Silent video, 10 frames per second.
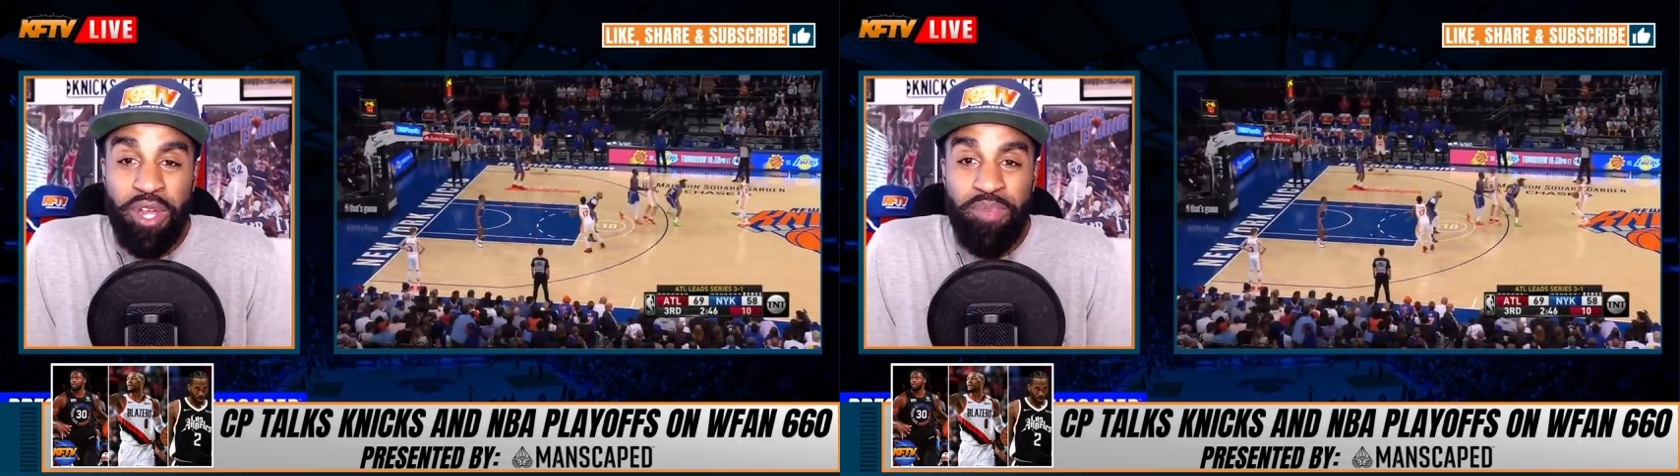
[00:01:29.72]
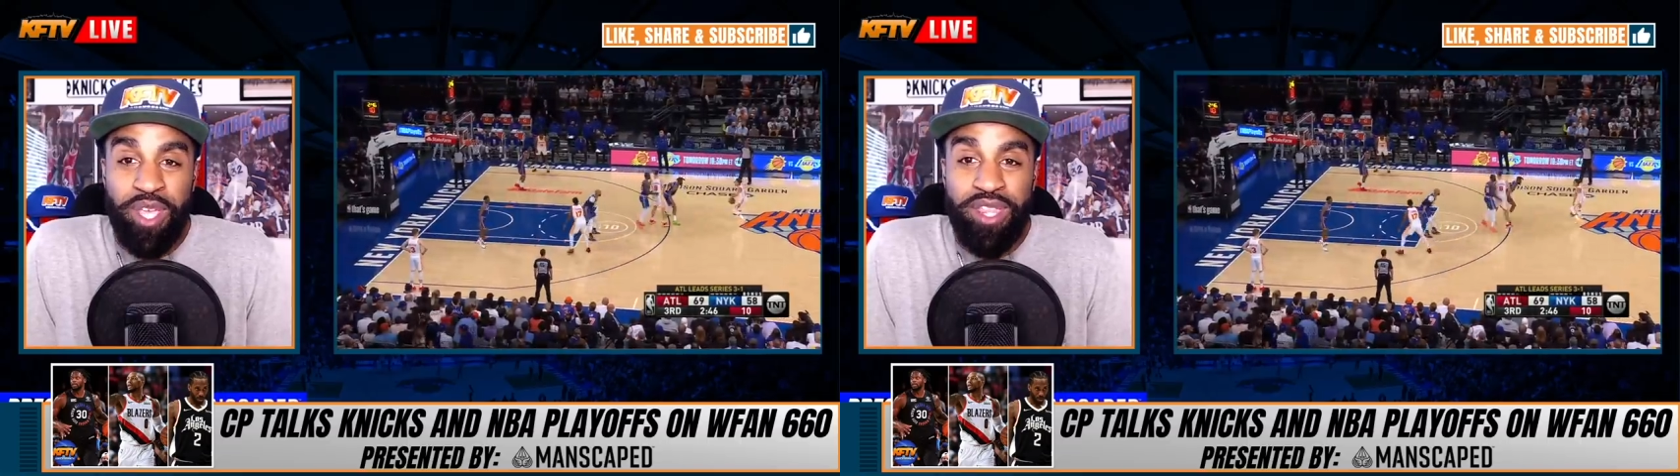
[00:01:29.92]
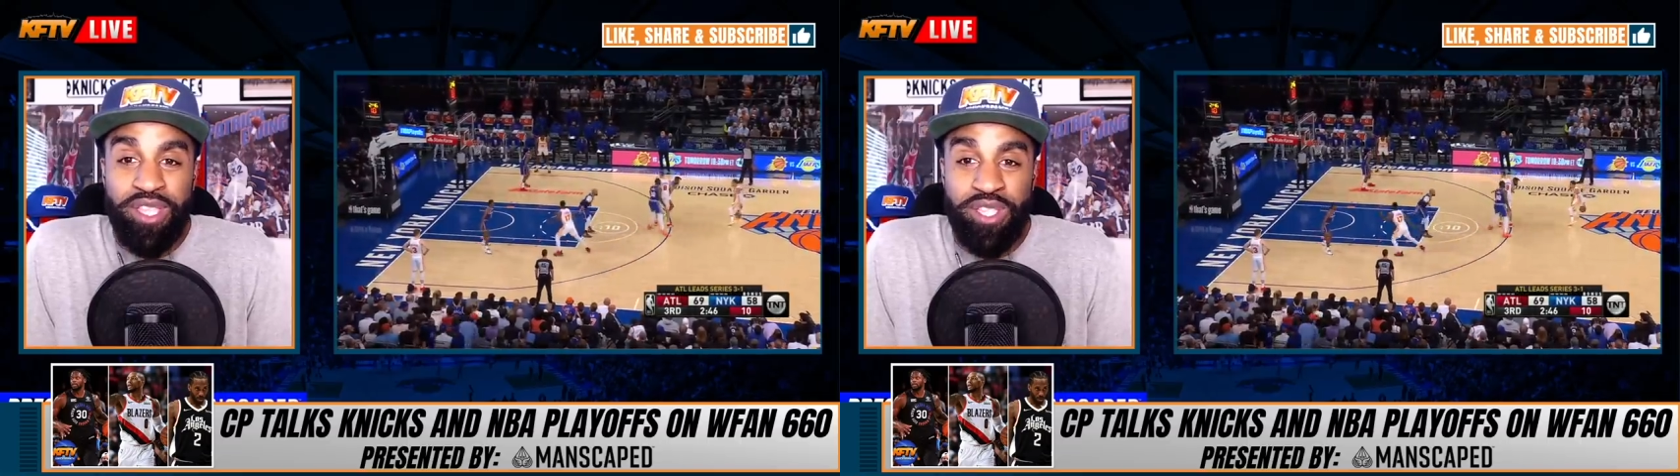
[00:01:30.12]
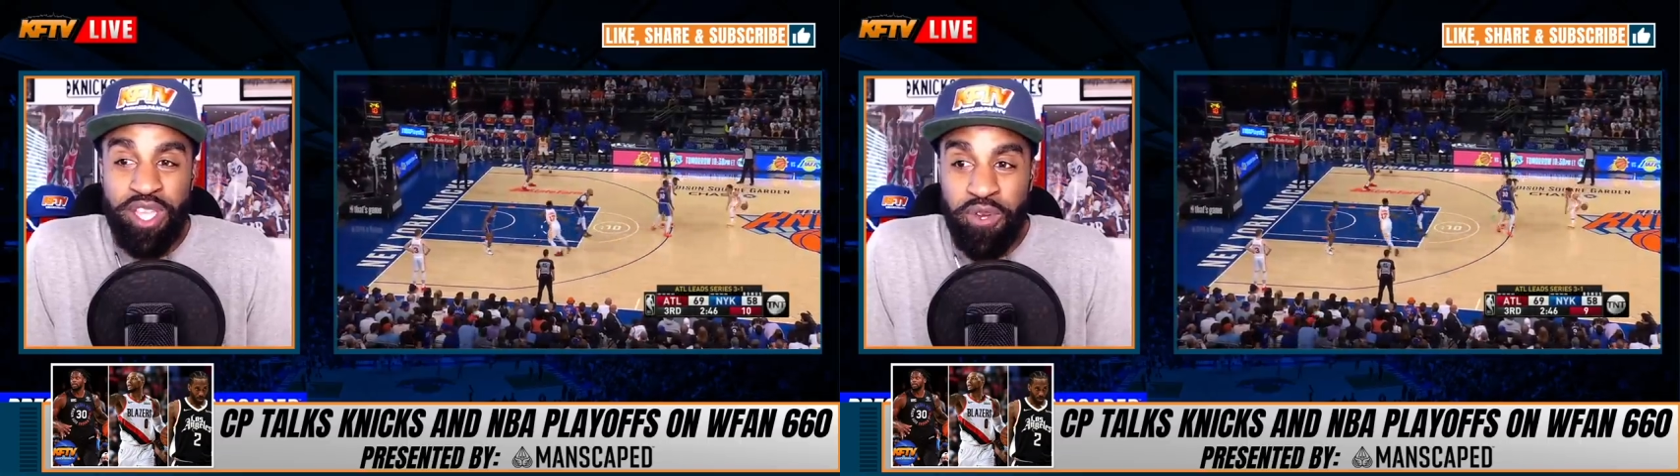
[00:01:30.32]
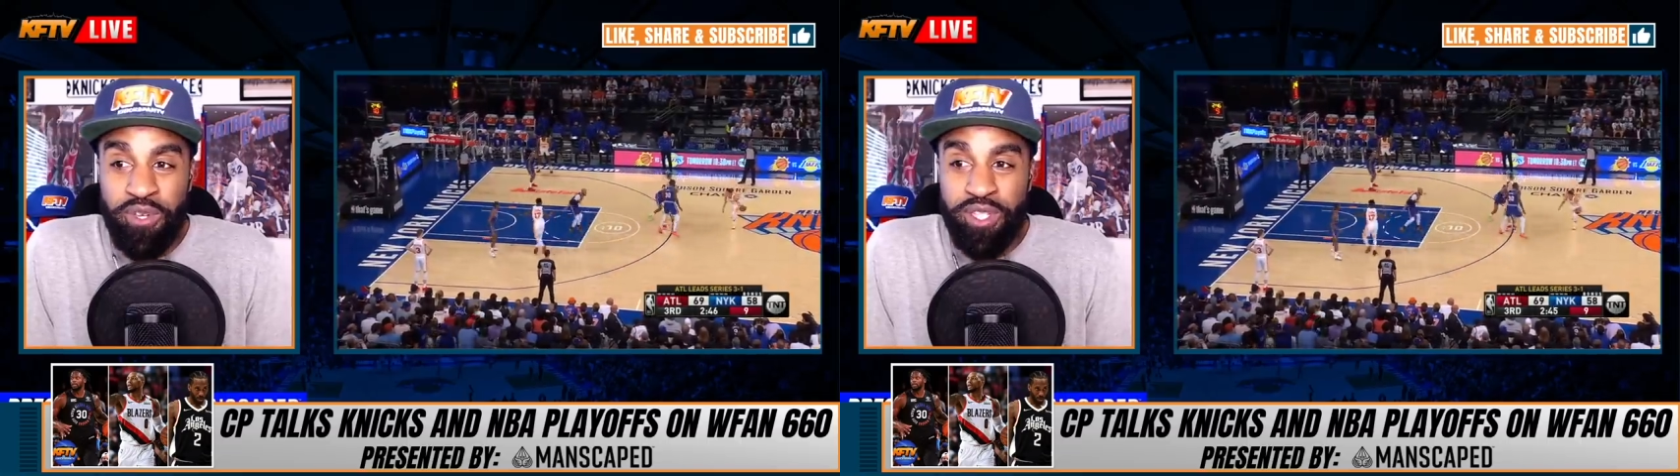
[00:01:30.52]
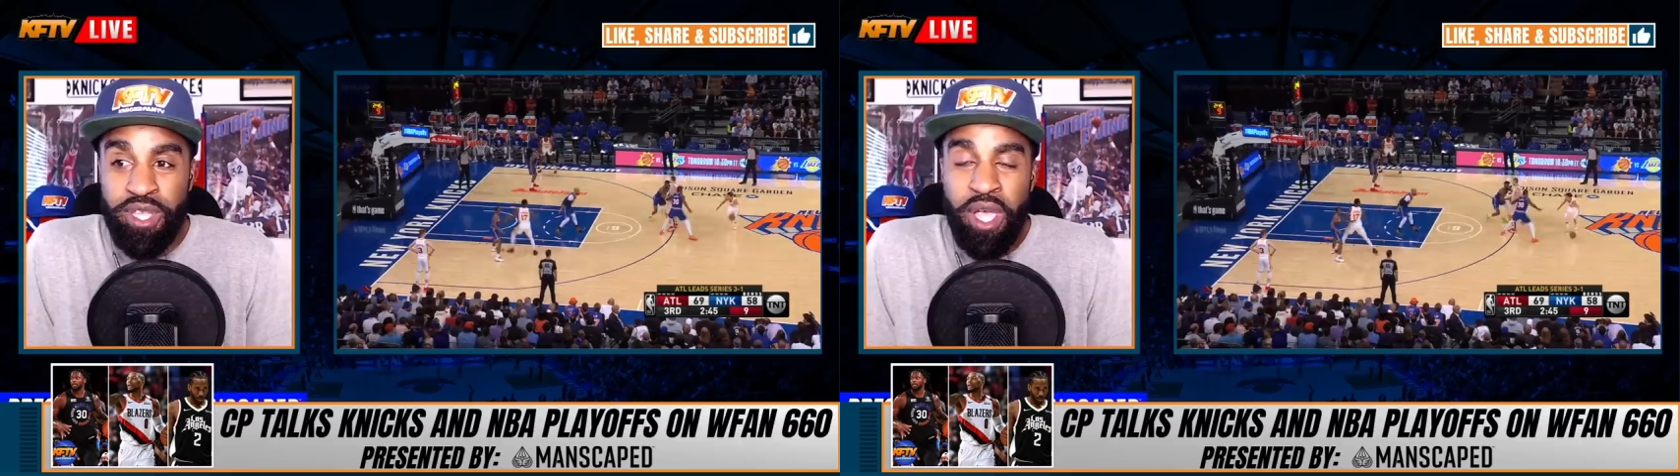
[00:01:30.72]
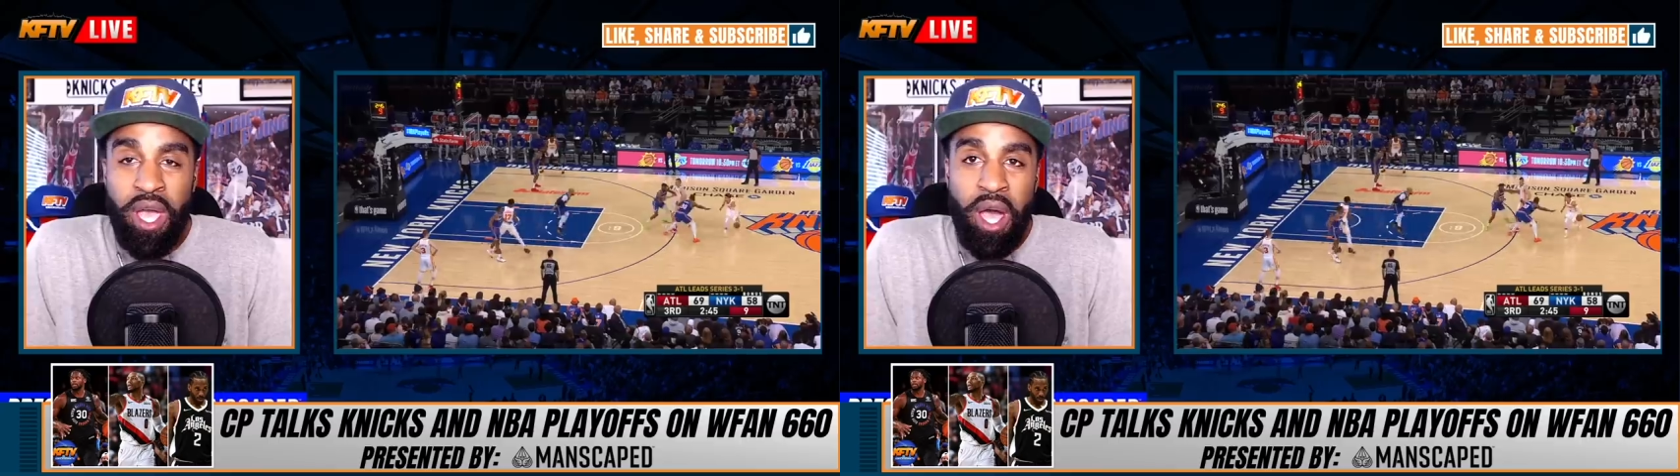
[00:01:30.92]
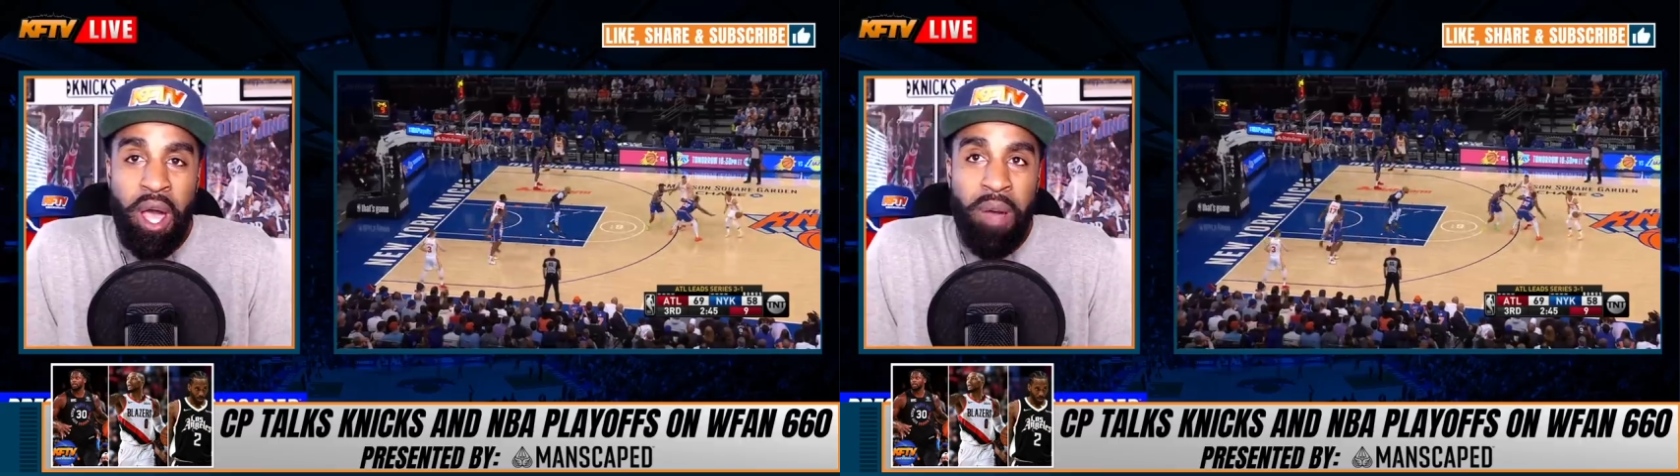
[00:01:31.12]
to be in this series.
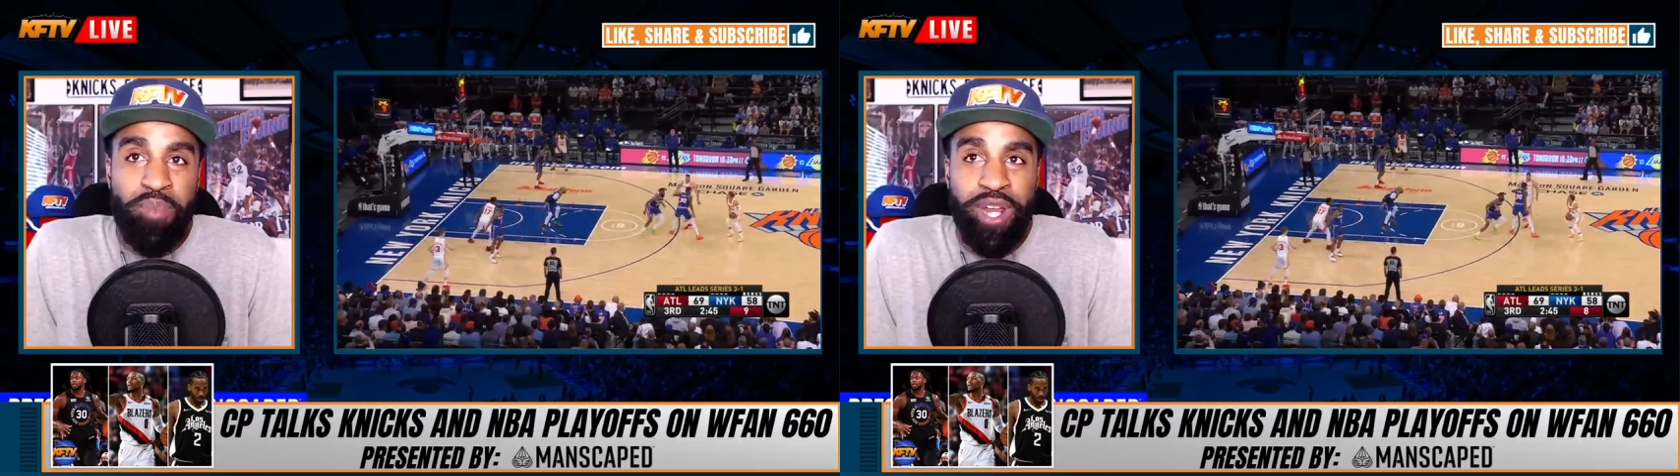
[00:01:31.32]
Um,